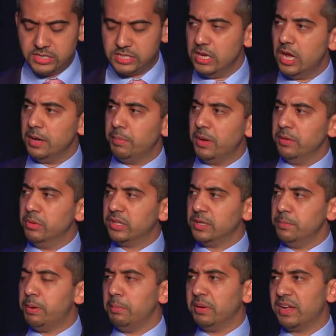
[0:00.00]
tonight by the
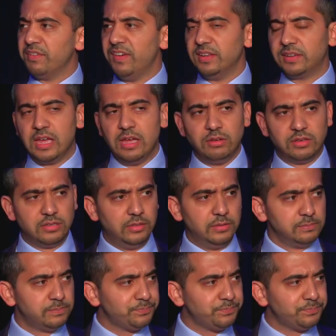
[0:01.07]
Muslim Public Affairs Council,